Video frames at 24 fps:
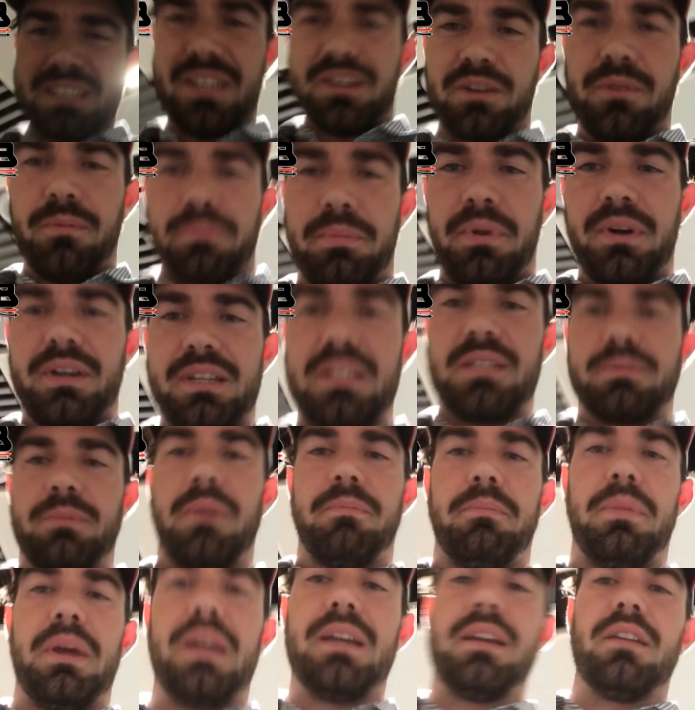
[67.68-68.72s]
I said goodbye to
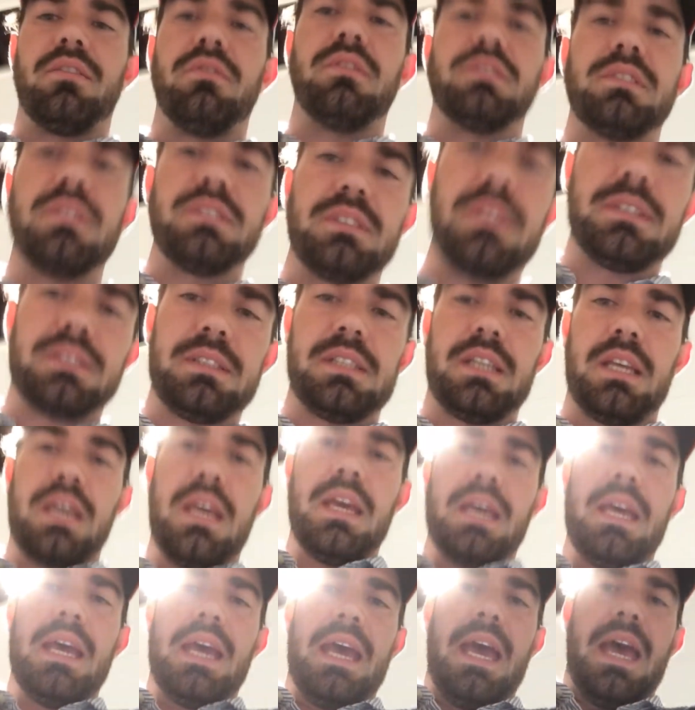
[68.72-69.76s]
my parents,
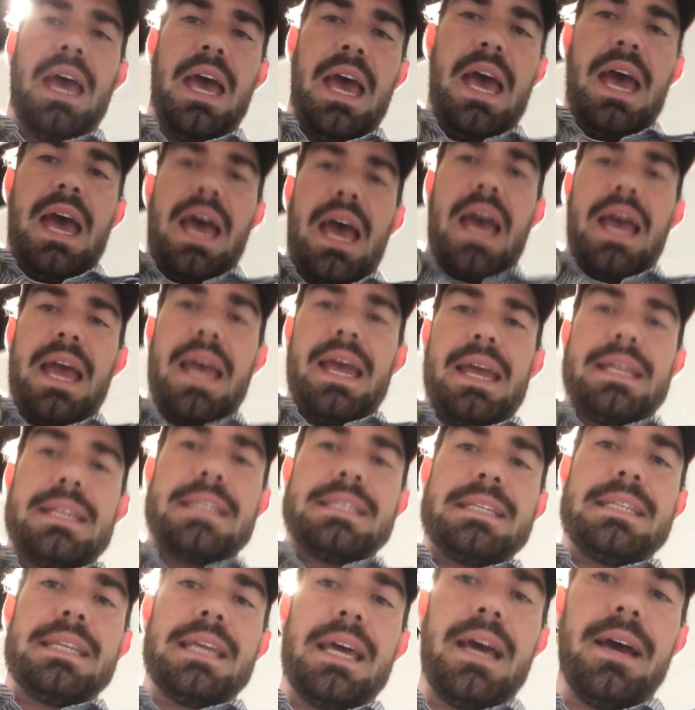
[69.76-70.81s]

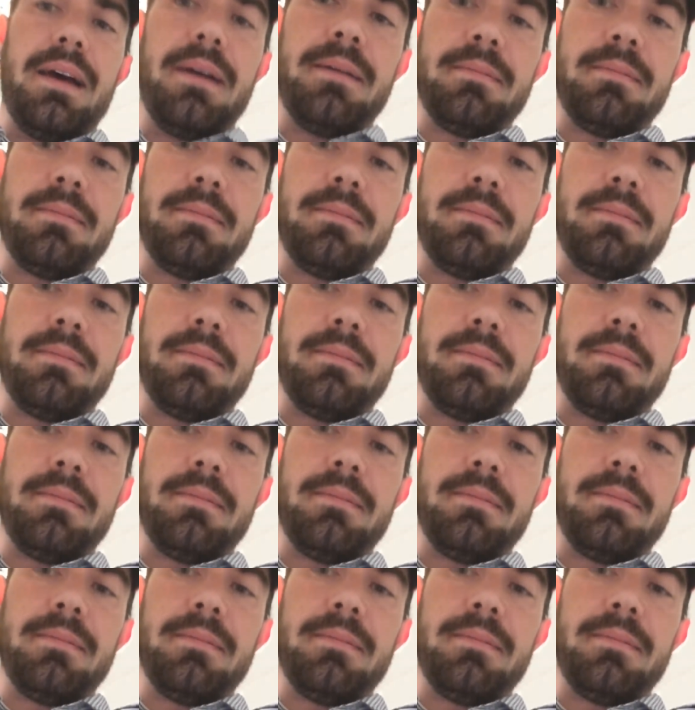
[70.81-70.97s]
and